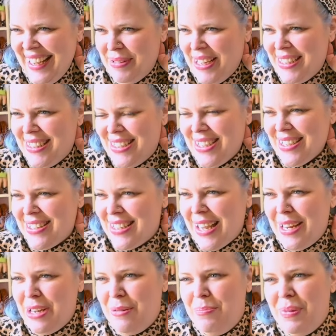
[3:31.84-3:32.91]
It's just
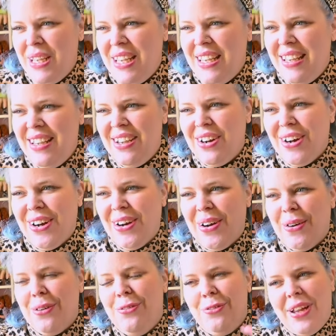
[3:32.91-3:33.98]
gonna be
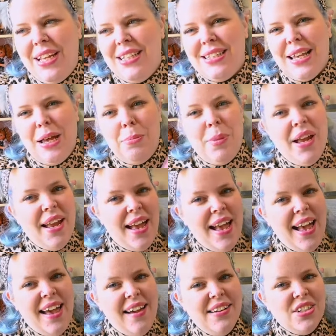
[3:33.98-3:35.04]
her face up
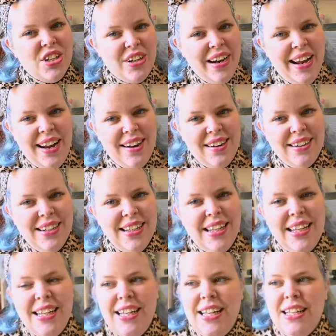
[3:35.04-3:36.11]
and her hair.
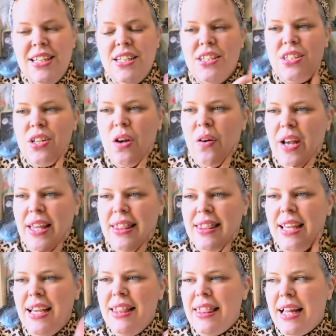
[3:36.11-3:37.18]
So I
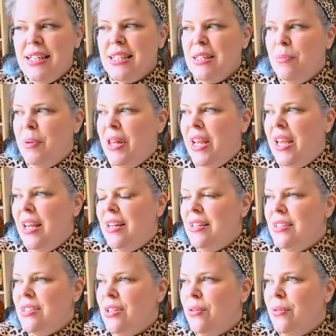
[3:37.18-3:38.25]
think that's the
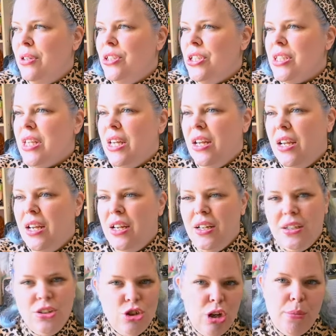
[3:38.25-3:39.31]
plan. So we're just
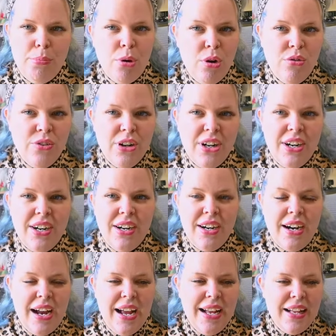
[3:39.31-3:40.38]
gonna jump
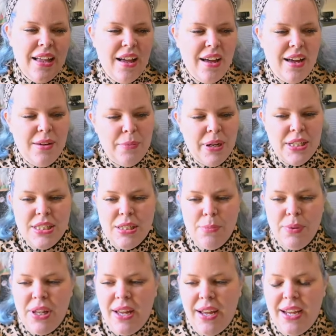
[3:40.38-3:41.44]
over. I got my
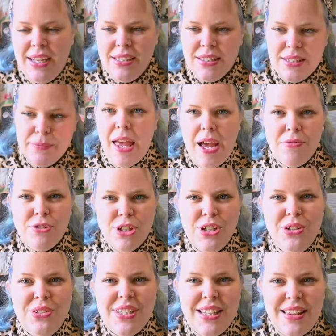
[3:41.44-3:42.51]
supplies. After
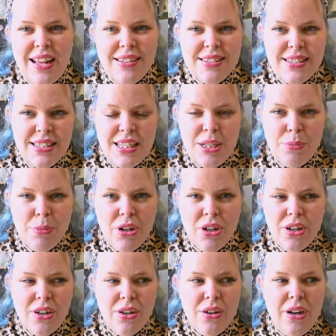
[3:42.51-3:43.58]
using that
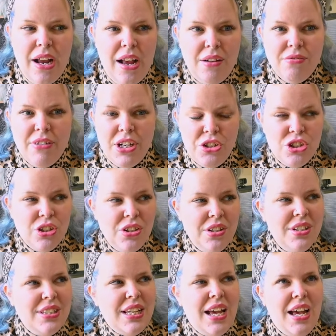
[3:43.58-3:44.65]
steamer at
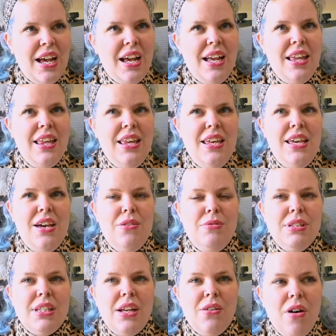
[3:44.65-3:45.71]
Rachel's, I
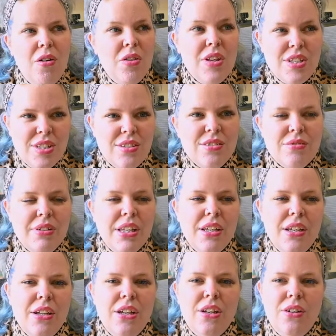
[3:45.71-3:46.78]
was like, oh, this is a really